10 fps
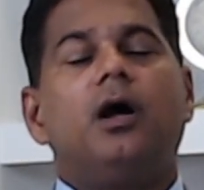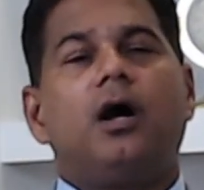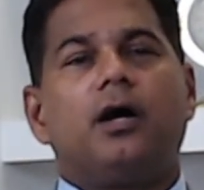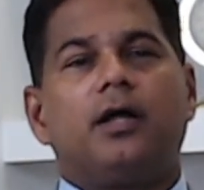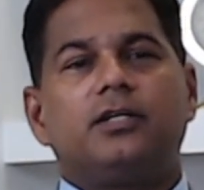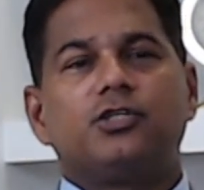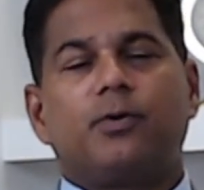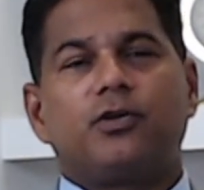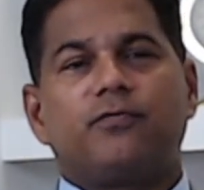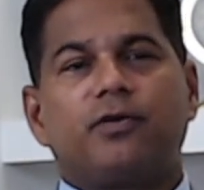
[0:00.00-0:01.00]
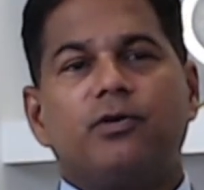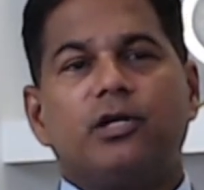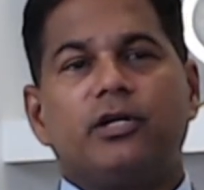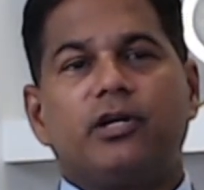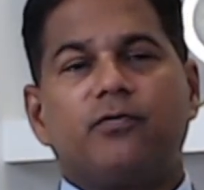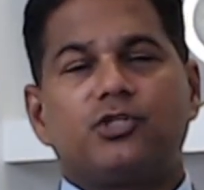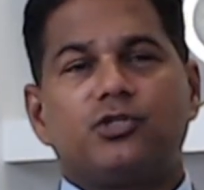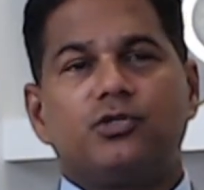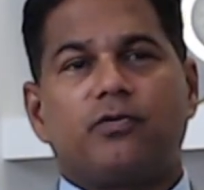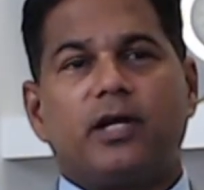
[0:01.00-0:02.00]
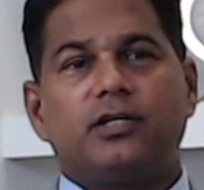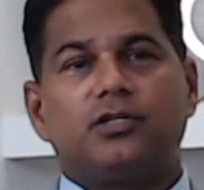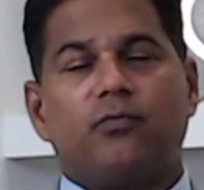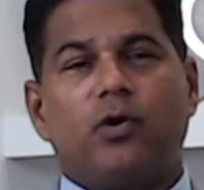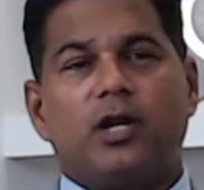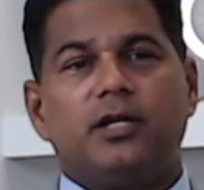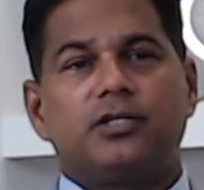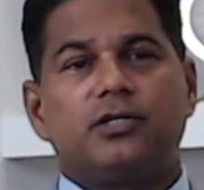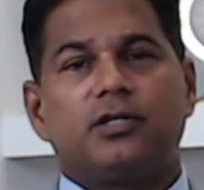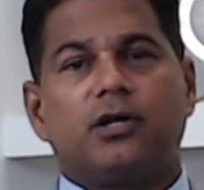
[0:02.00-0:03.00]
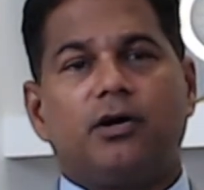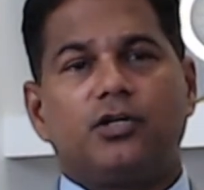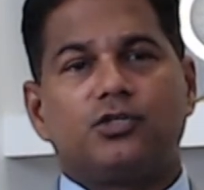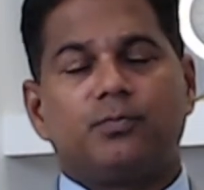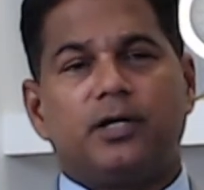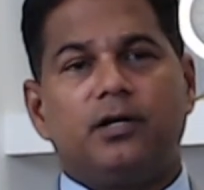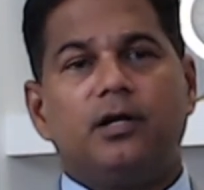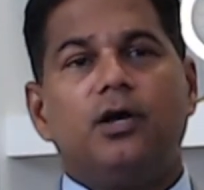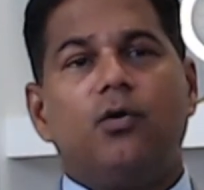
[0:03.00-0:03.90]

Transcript: At this point of time, we will request you to write 1 letter to the congressman,